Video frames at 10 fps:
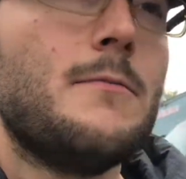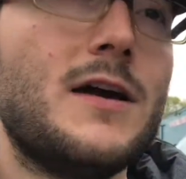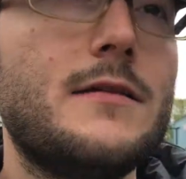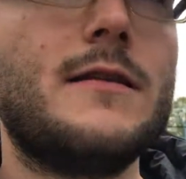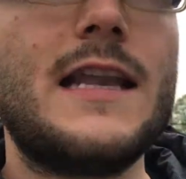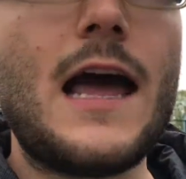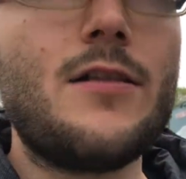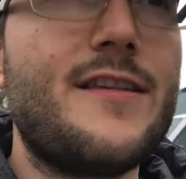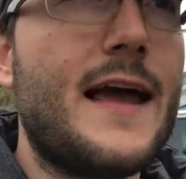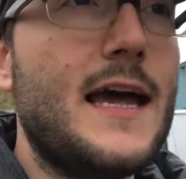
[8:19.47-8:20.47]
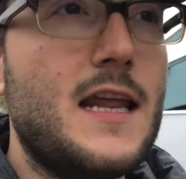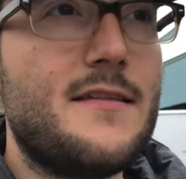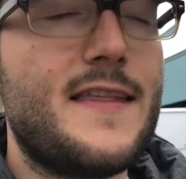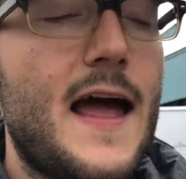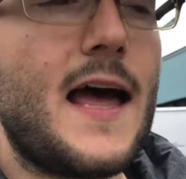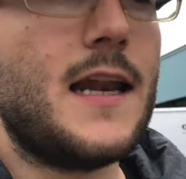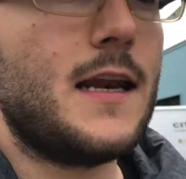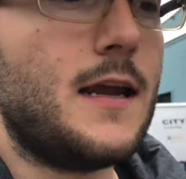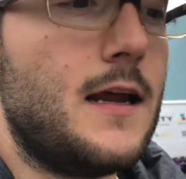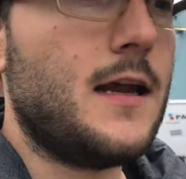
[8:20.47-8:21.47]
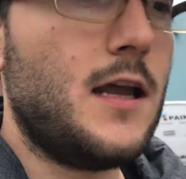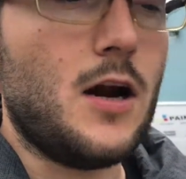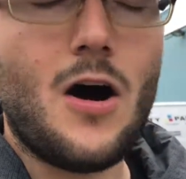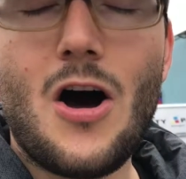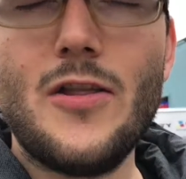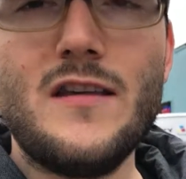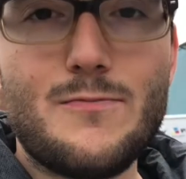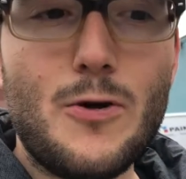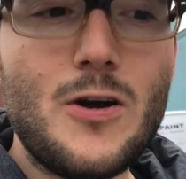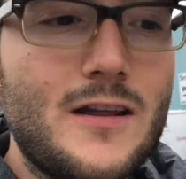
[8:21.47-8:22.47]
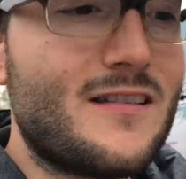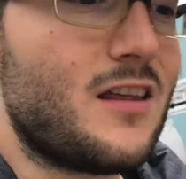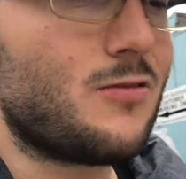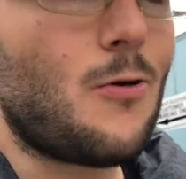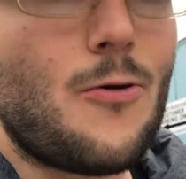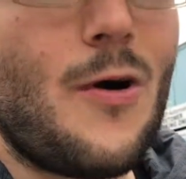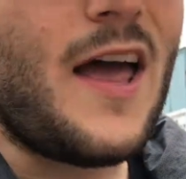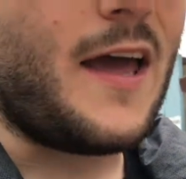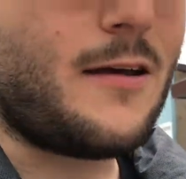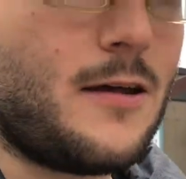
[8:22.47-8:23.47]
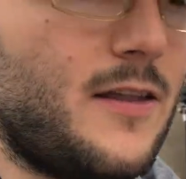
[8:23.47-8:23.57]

But the downside is that, you know, all these booklets get thrown away.